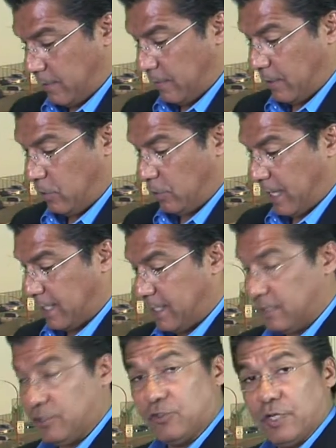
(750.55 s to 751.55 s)
they look at
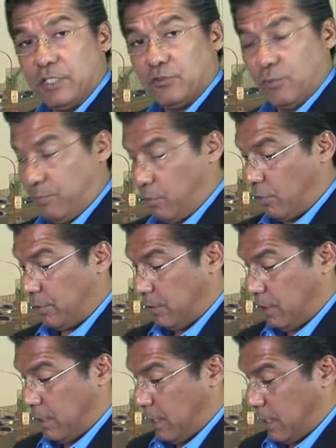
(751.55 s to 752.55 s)
yesterday's report.
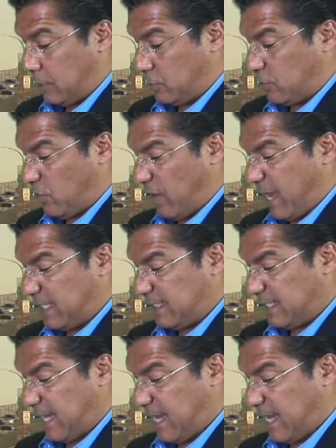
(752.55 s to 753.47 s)
And so as